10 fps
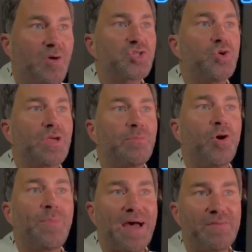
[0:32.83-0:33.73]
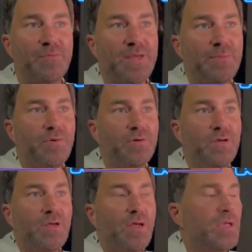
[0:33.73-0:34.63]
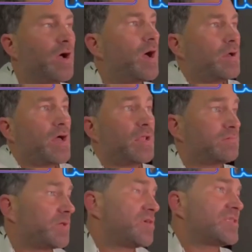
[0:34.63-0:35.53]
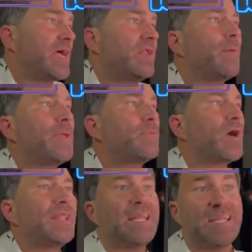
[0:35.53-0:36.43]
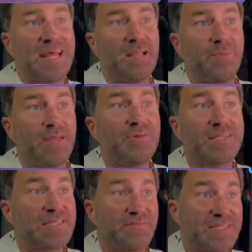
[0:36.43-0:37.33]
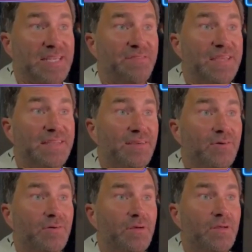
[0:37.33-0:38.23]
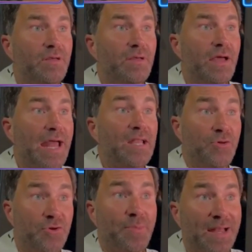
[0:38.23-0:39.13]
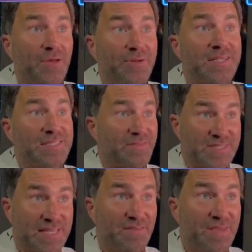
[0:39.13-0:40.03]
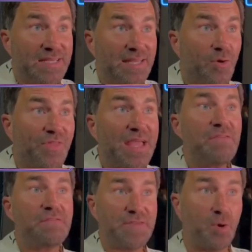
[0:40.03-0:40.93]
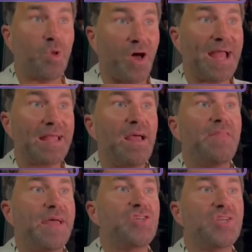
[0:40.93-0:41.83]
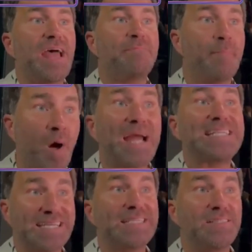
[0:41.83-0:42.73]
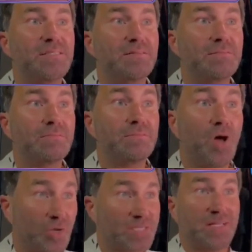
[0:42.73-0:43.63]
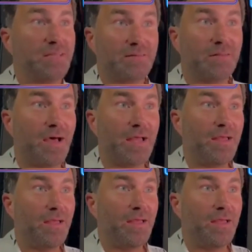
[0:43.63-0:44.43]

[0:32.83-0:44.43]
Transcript: I was talking more about other people. You know, I'll say, like, people like Leonard Ellaby, who doesn't have a TV deal, and Lou DiBella, who doesn't have a TV deal, they feel like they should have my dates. Honestly, like,